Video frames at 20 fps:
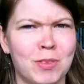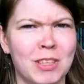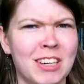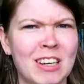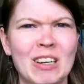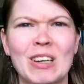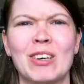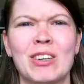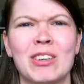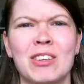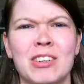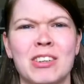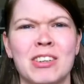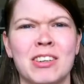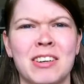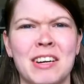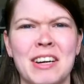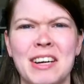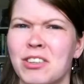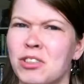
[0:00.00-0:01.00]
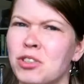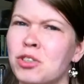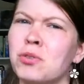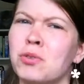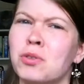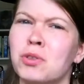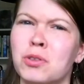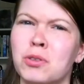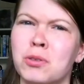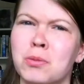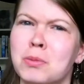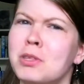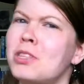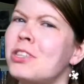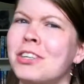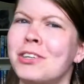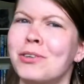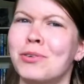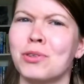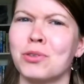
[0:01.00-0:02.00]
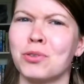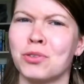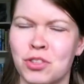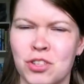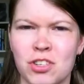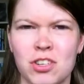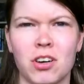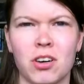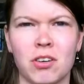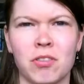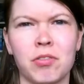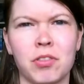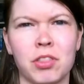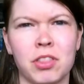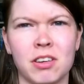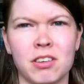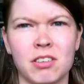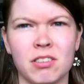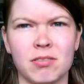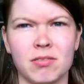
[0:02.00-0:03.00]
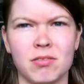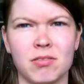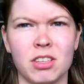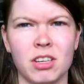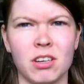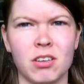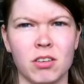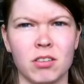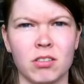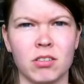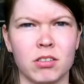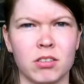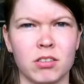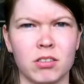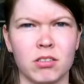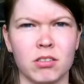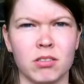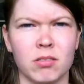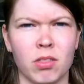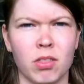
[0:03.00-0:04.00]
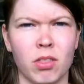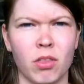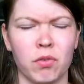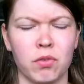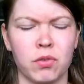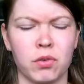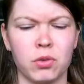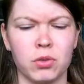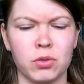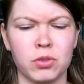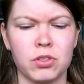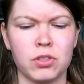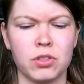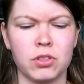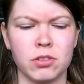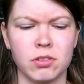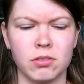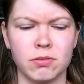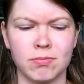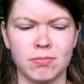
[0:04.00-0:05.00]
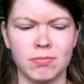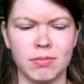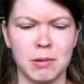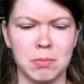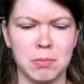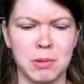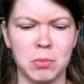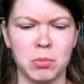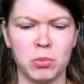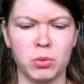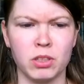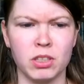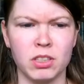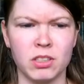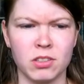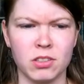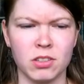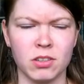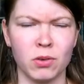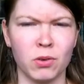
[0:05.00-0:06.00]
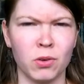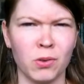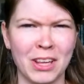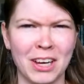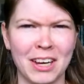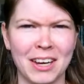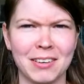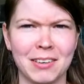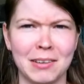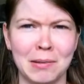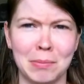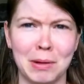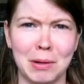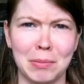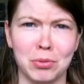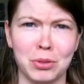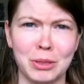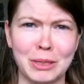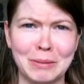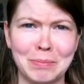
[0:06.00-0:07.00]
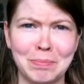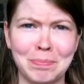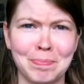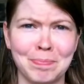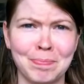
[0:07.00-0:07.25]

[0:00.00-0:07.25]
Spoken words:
declutter actual material stuff than declutter the thoughts and memories and all that in my brain.